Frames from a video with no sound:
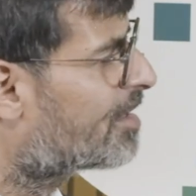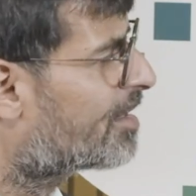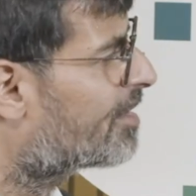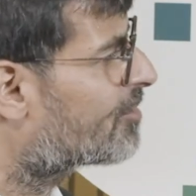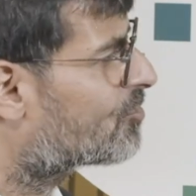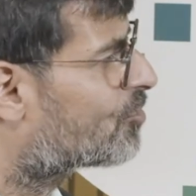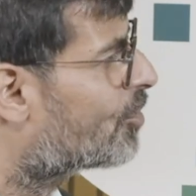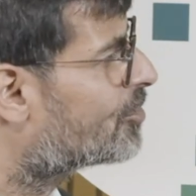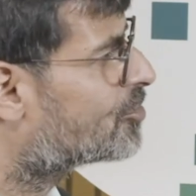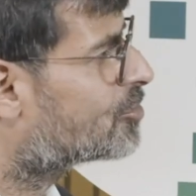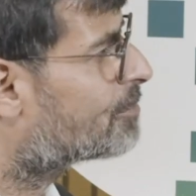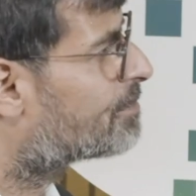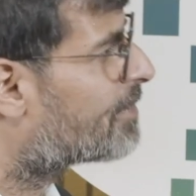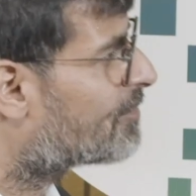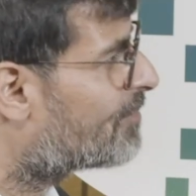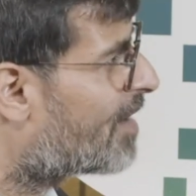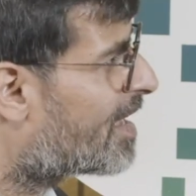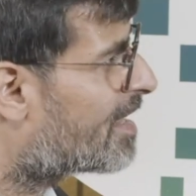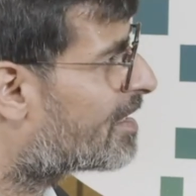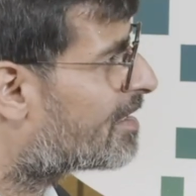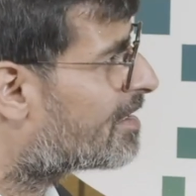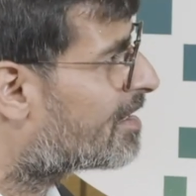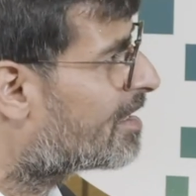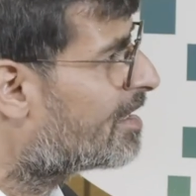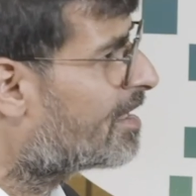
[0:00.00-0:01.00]
is going to
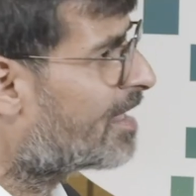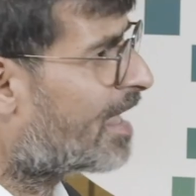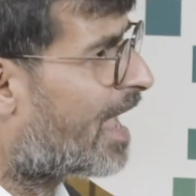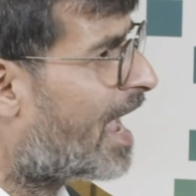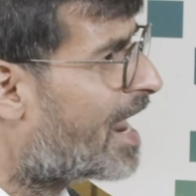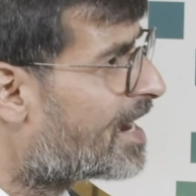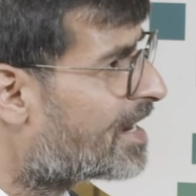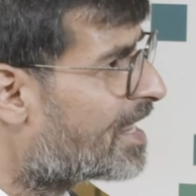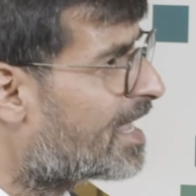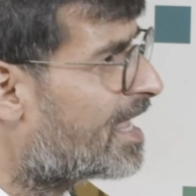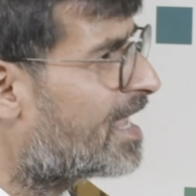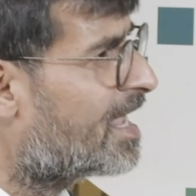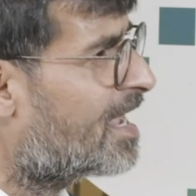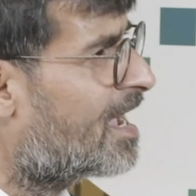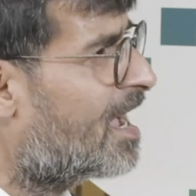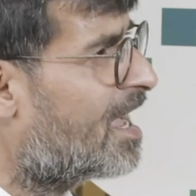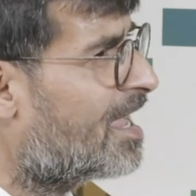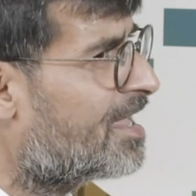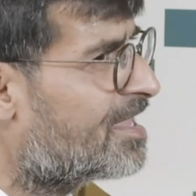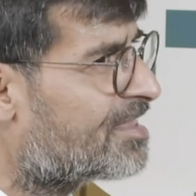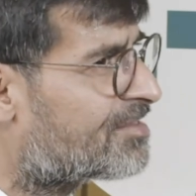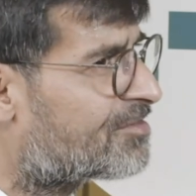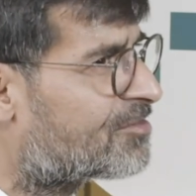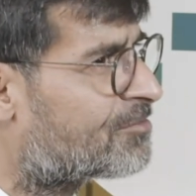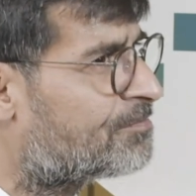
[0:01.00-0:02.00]
prevail. And
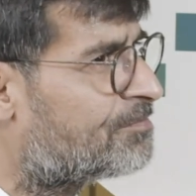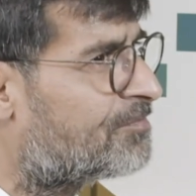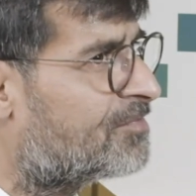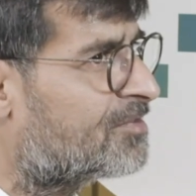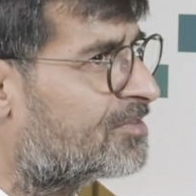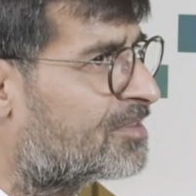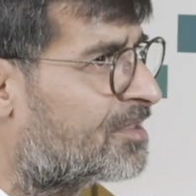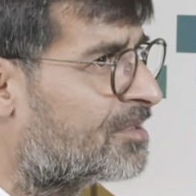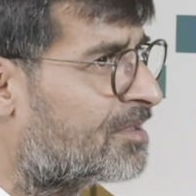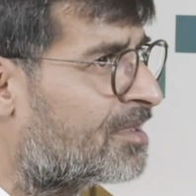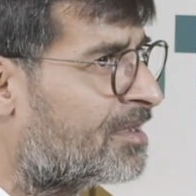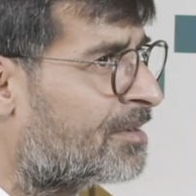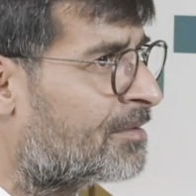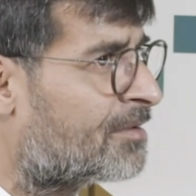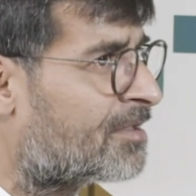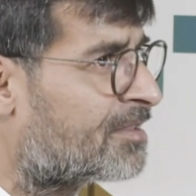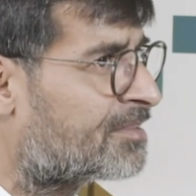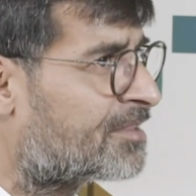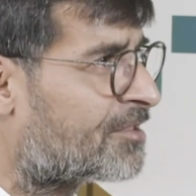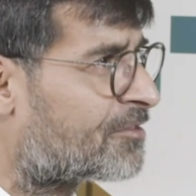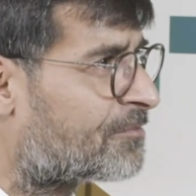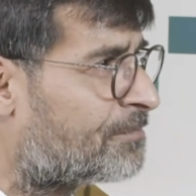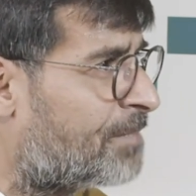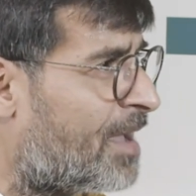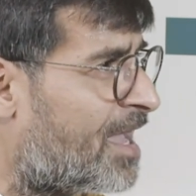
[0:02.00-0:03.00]
AI is th- uh,
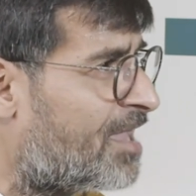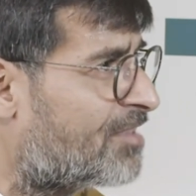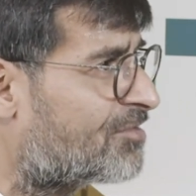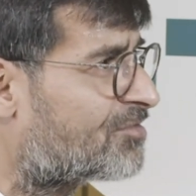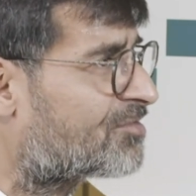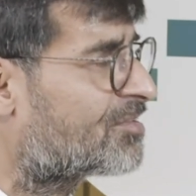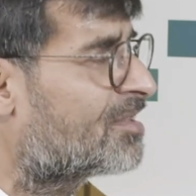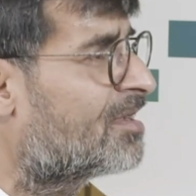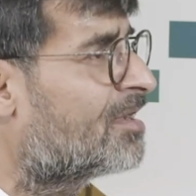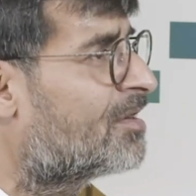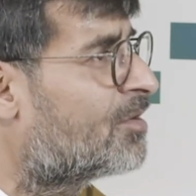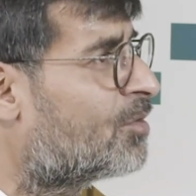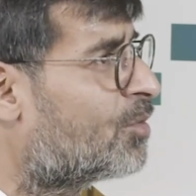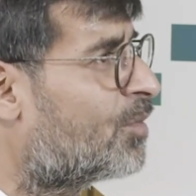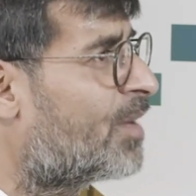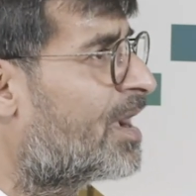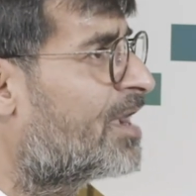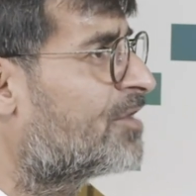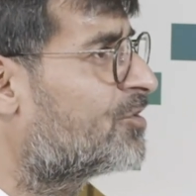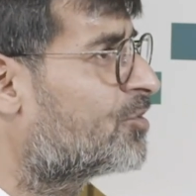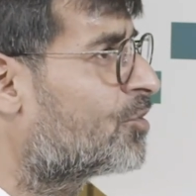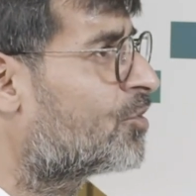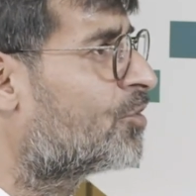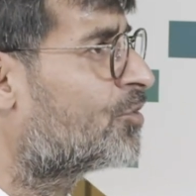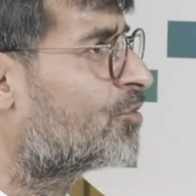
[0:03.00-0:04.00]
the space
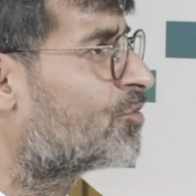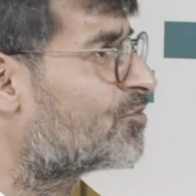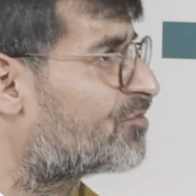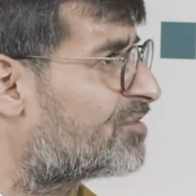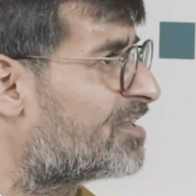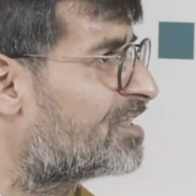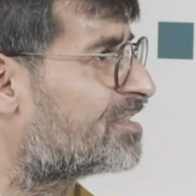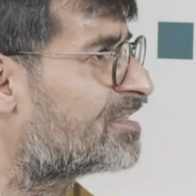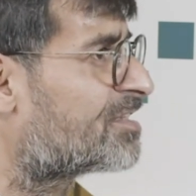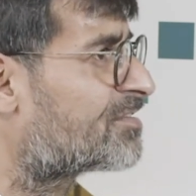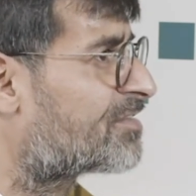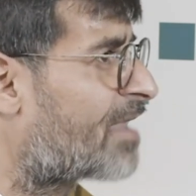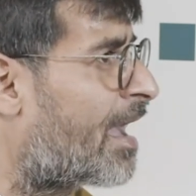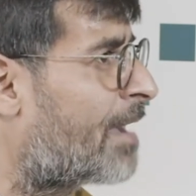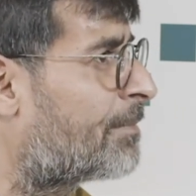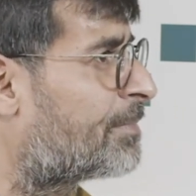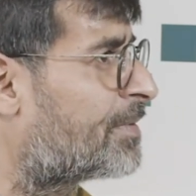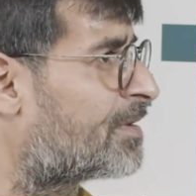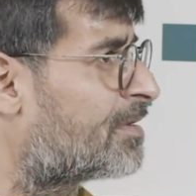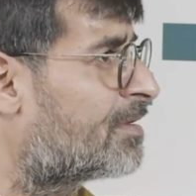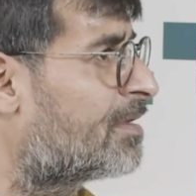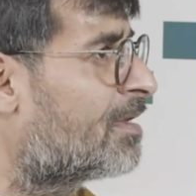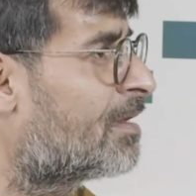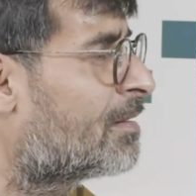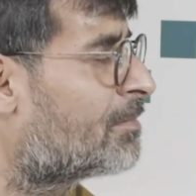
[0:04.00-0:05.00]
where you're going to see this
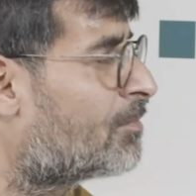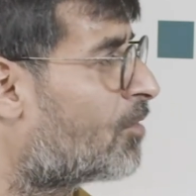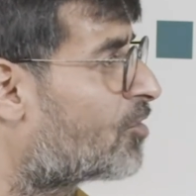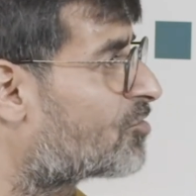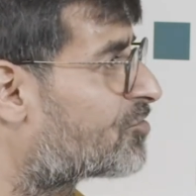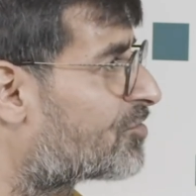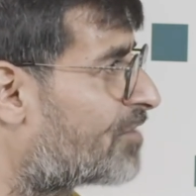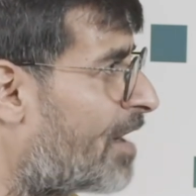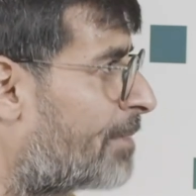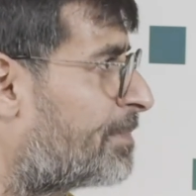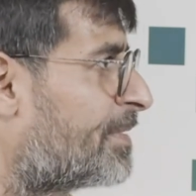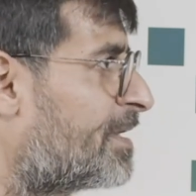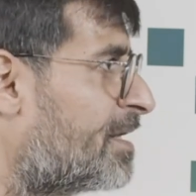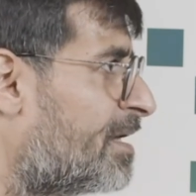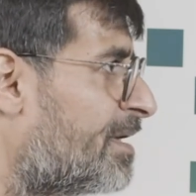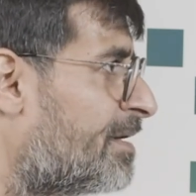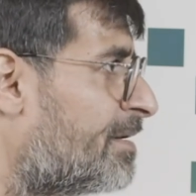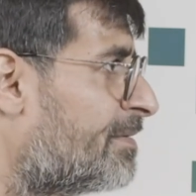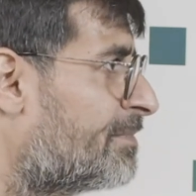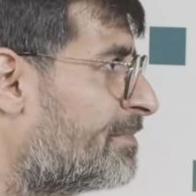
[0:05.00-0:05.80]
happen most rapidly.